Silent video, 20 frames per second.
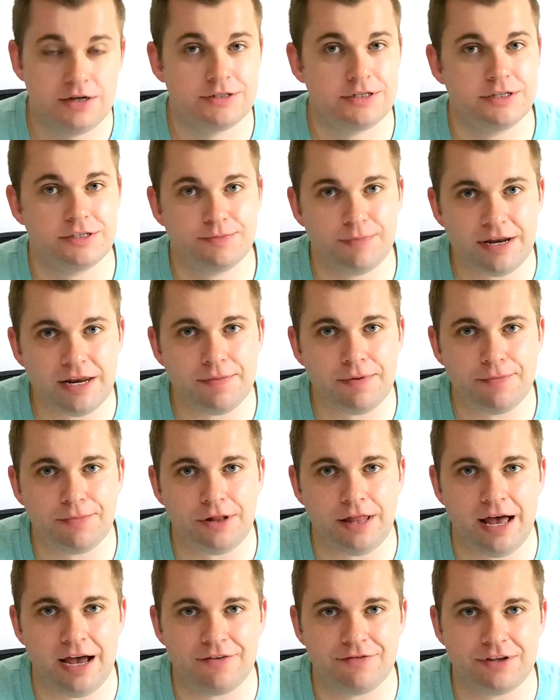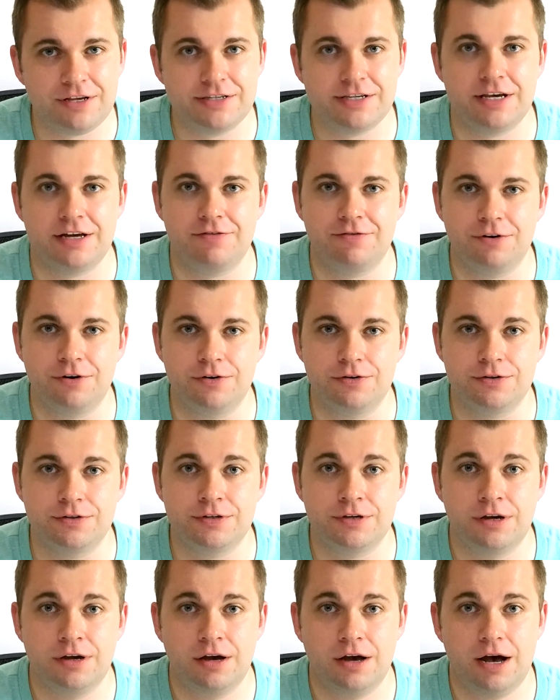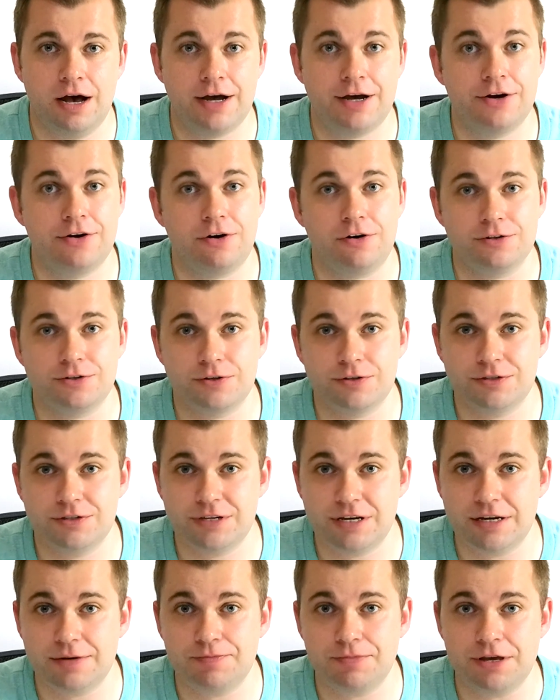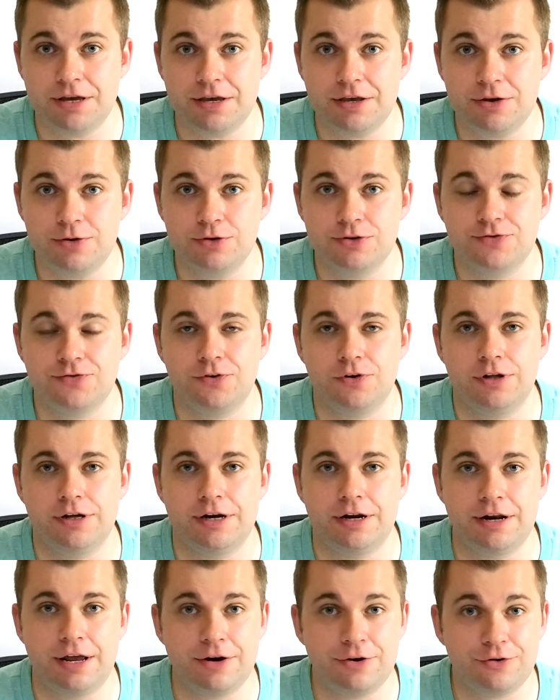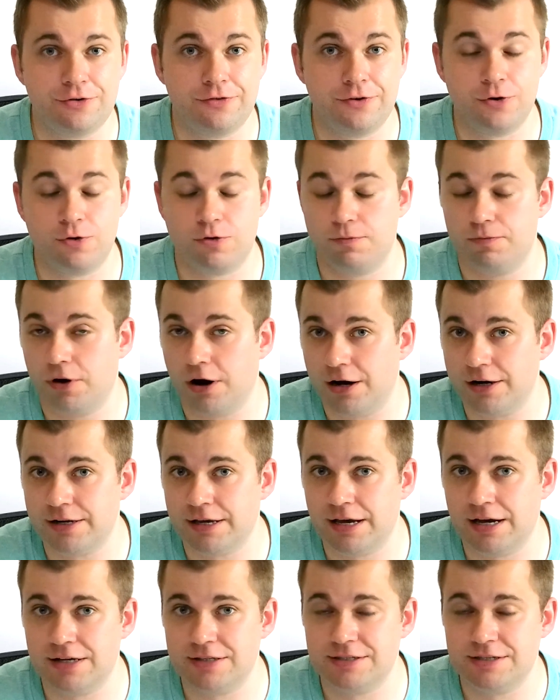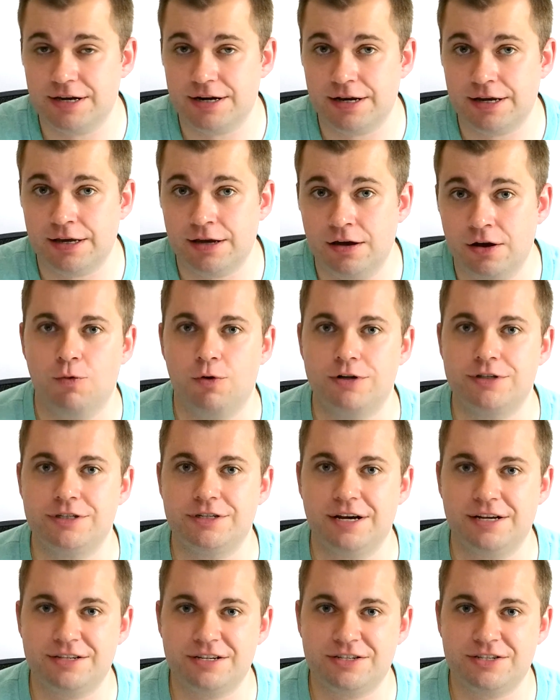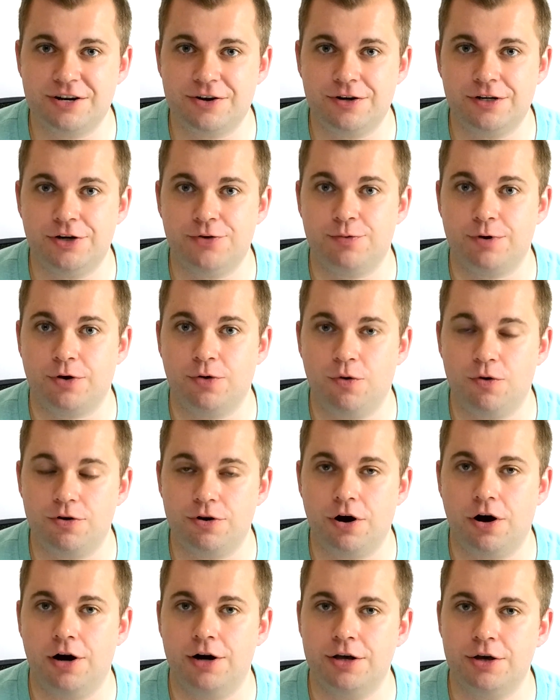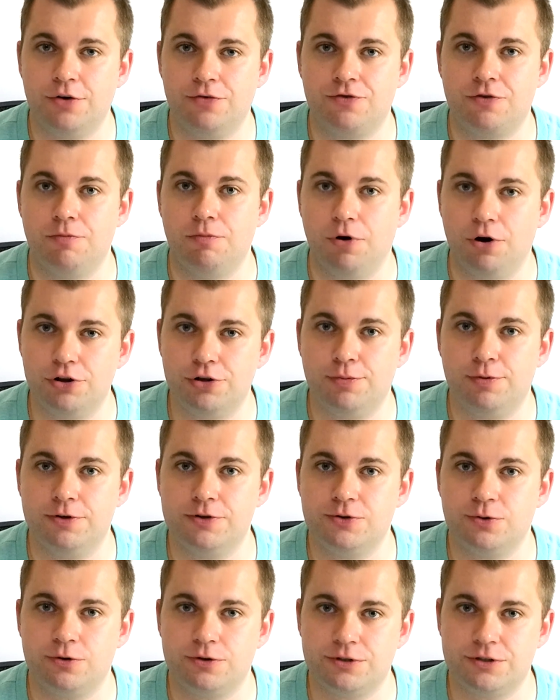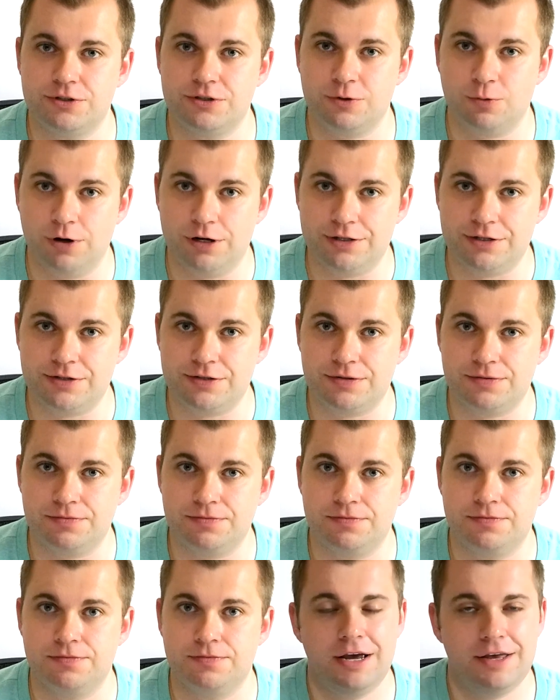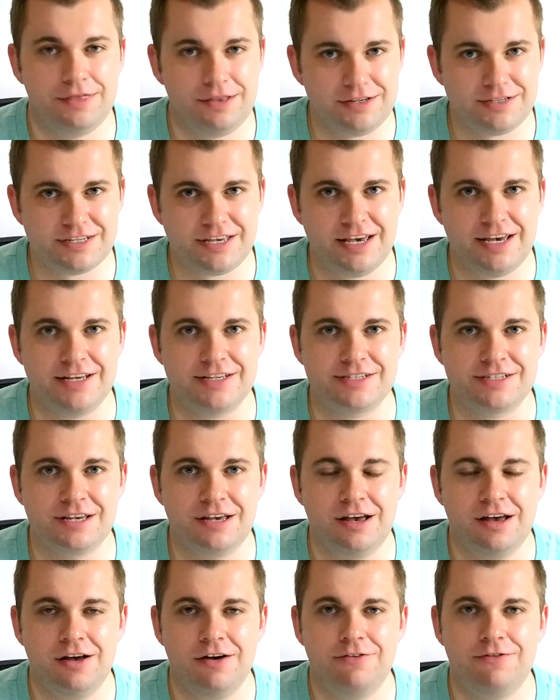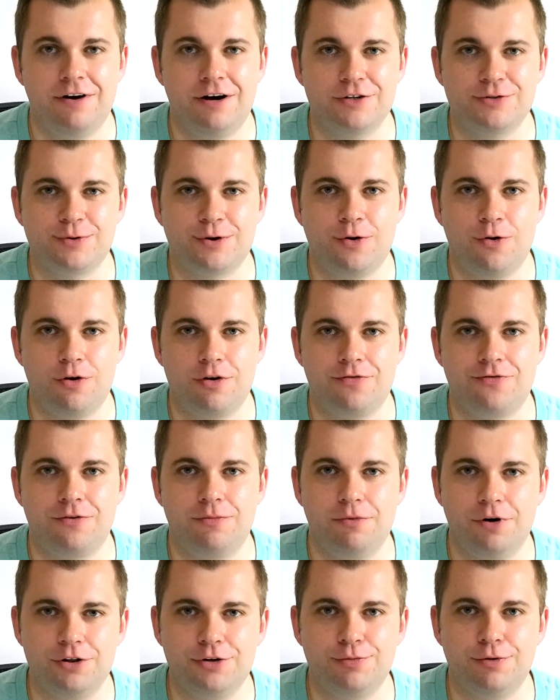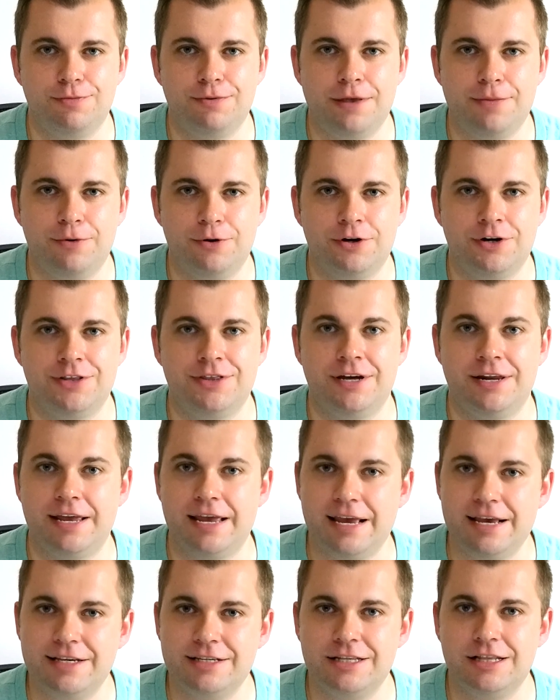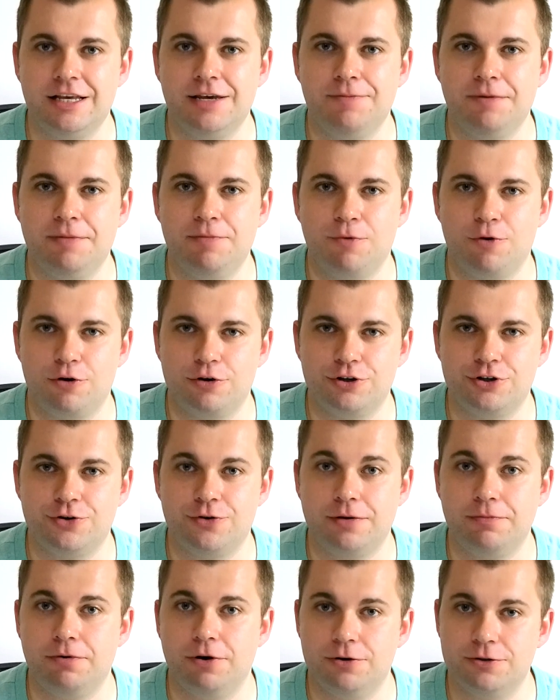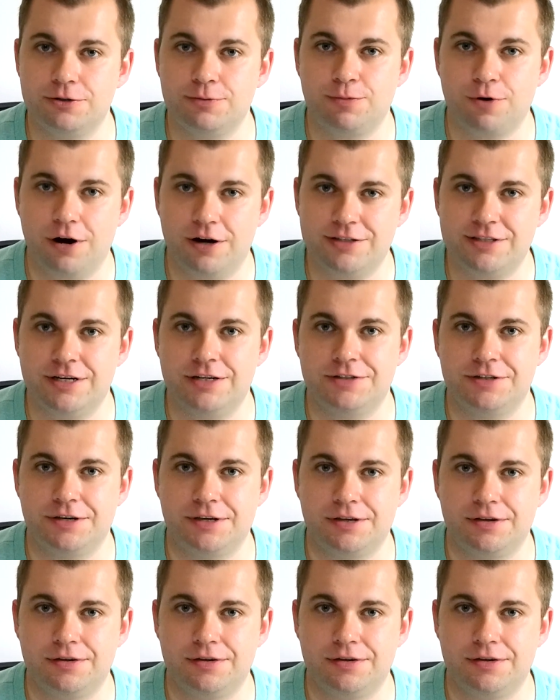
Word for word: Since many people have these headphones, I could also see it being useful in an interview or podcast setting where it's necessary to record audio from multiple sources at once. In this case, files recorded from multiple people could then easily be merged during post-processing.